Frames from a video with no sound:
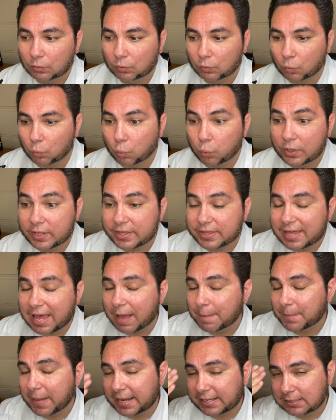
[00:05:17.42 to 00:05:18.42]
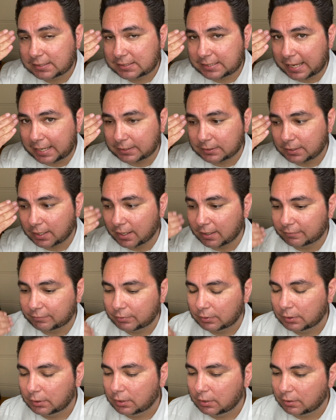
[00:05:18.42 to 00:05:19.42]
with that mindset of
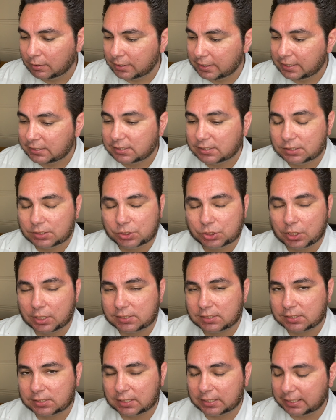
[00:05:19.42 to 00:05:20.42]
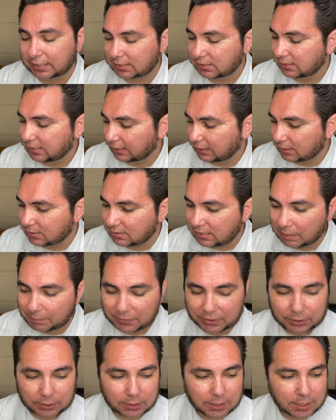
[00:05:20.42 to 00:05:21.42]
this is just an extended
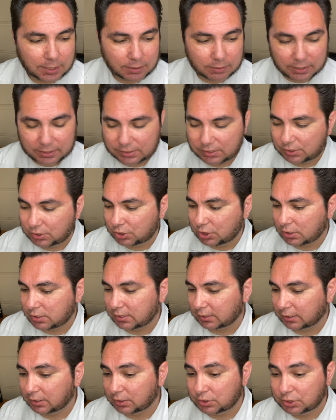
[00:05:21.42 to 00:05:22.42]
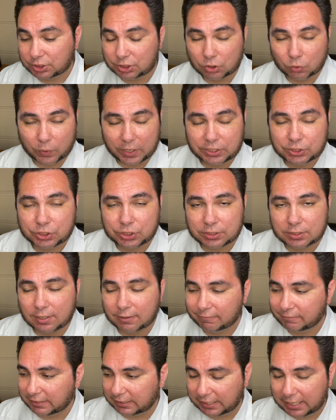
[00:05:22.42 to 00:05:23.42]
summer, this is just a continuation
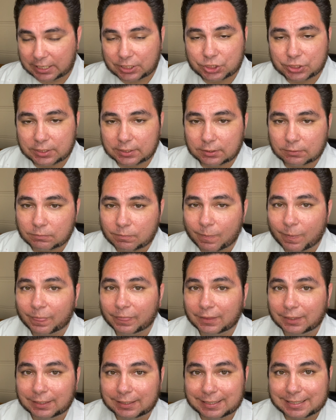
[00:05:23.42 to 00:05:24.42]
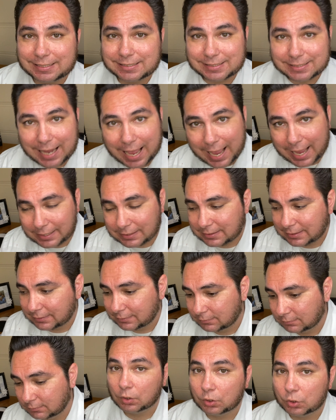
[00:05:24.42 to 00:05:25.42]
of vacation. It's not.
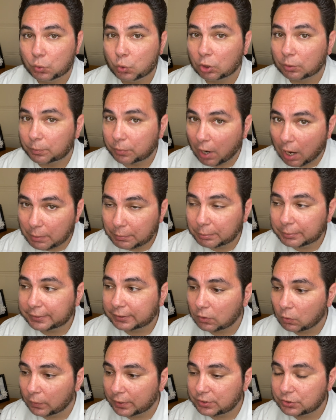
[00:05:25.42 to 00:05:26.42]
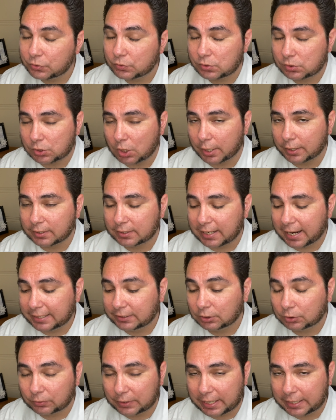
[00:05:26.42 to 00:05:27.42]
You are probably going to start
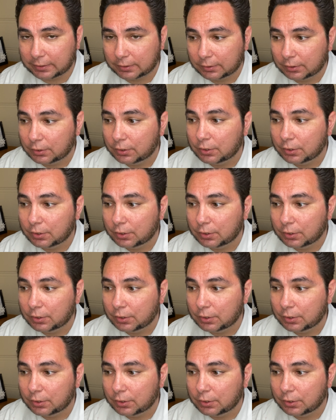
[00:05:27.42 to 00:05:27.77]
ninth grade